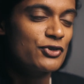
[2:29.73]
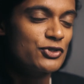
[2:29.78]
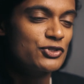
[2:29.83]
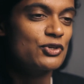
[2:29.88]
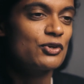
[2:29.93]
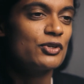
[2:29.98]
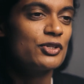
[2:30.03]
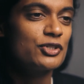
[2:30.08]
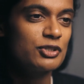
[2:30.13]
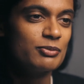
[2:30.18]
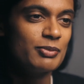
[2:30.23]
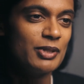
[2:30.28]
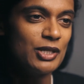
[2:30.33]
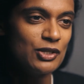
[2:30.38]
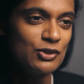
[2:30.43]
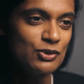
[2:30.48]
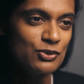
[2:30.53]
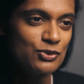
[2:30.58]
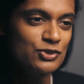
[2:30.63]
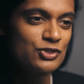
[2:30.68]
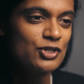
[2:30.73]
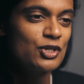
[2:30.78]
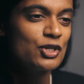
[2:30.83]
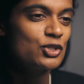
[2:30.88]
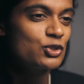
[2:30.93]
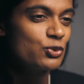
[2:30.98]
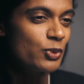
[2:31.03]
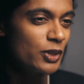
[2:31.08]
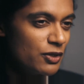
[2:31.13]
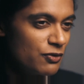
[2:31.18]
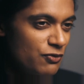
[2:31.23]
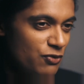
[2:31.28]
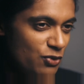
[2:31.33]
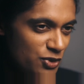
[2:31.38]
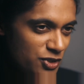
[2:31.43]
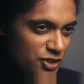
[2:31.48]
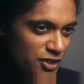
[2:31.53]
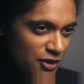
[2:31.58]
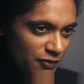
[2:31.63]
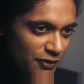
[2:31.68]
solar to be used
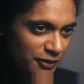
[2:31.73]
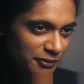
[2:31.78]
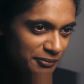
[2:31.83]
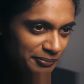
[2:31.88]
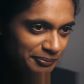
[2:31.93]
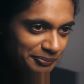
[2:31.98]
24/7.